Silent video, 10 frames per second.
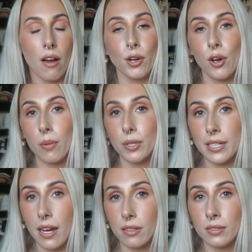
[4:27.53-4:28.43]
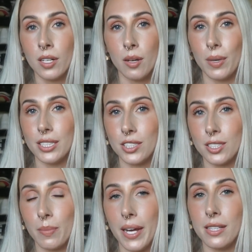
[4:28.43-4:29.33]
I'll go up or down, but it just
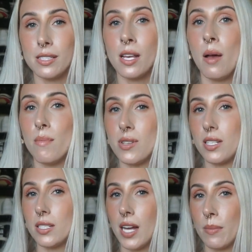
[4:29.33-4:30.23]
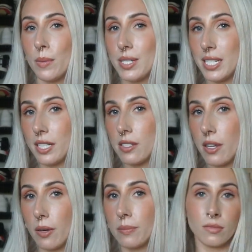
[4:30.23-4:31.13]
depends. Most of the time I'm a six
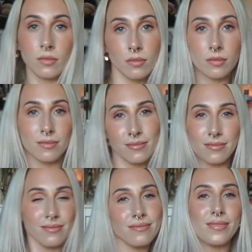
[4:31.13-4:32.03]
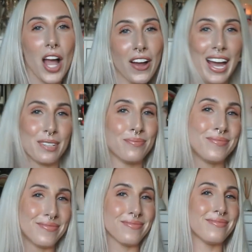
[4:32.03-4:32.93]
though. Okay,
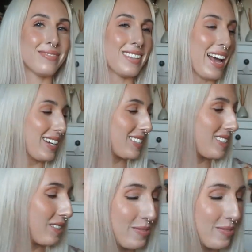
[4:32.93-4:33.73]
next.